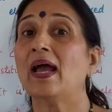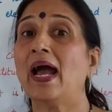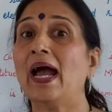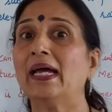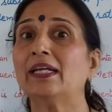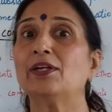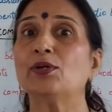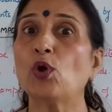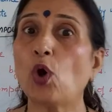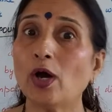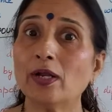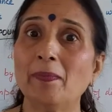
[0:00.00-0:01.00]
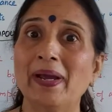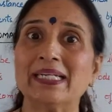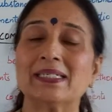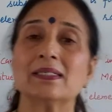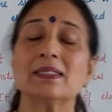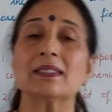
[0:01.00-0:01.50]
And
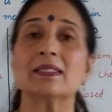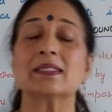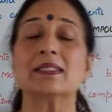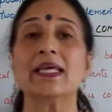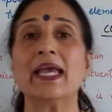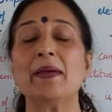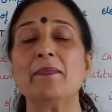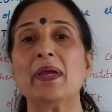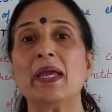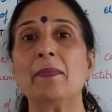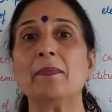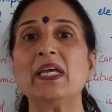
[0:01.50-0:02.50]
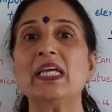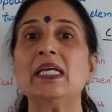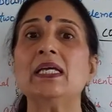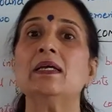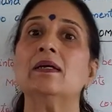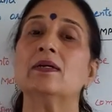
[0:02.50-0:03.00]
non-metals, they may
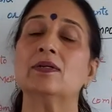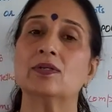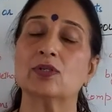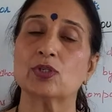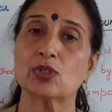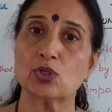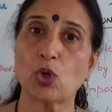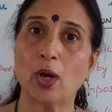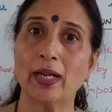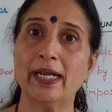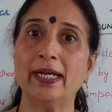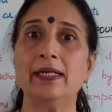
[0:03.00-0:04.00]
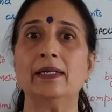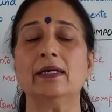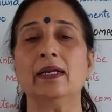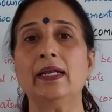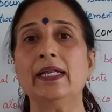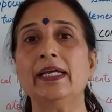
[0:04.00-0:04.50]
be solid,
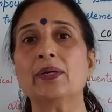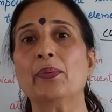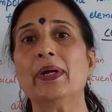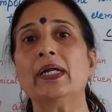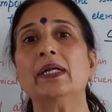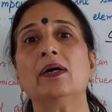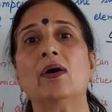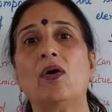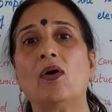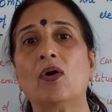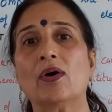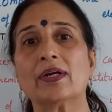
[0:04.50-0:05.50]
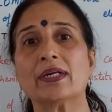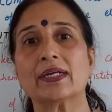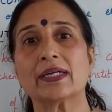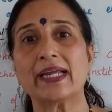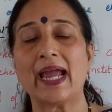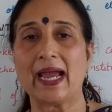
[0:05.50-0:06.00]
liquid, or
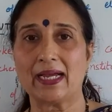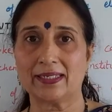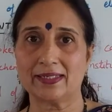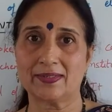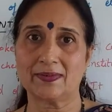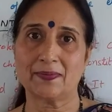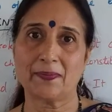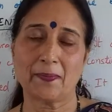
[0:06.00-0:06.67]
gas.